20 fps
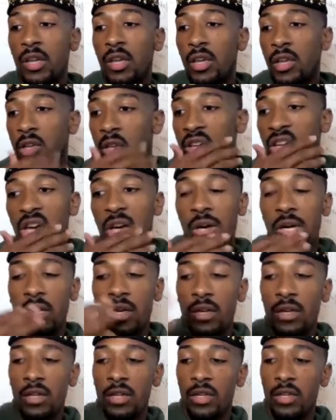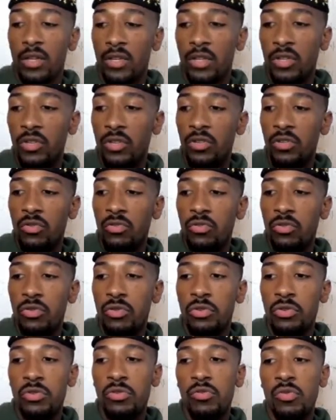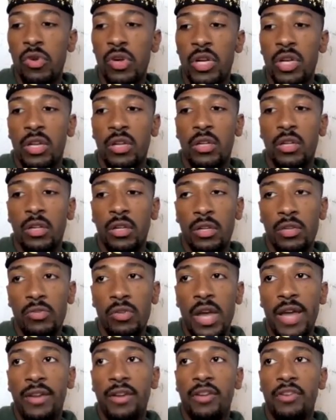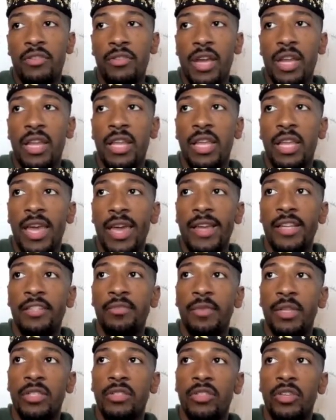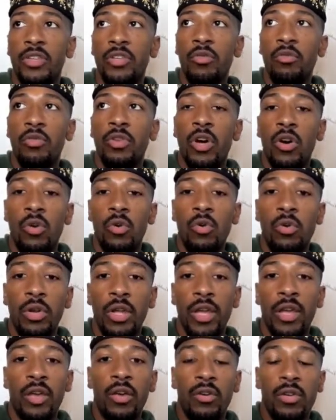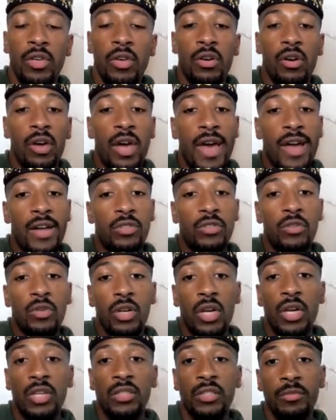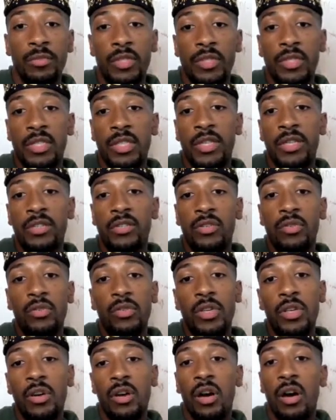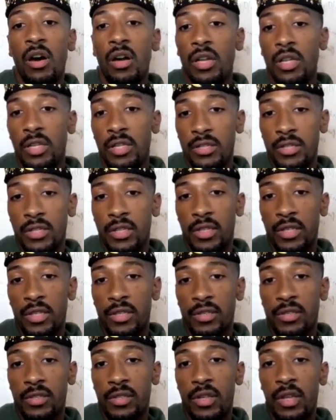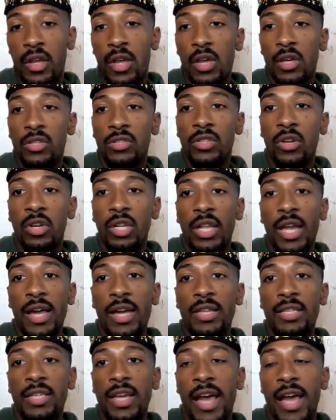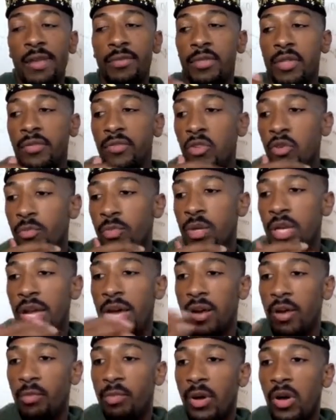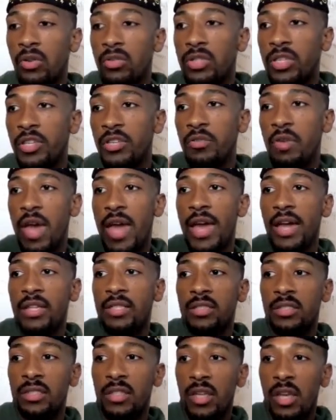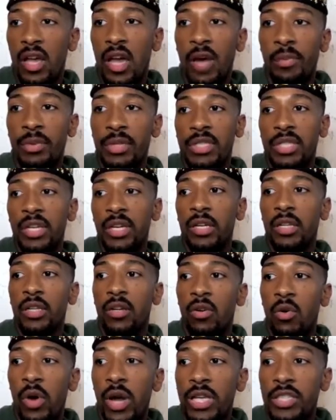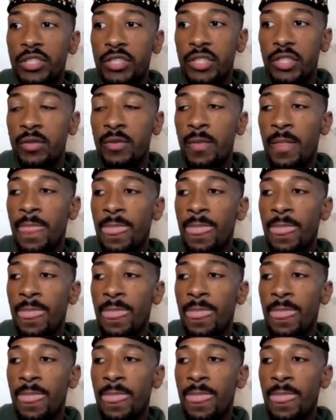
You know, you got to create engagement so you know who the hell your actual customers is and who your audience is. So a lot of times if you put out a post and you ask a particular question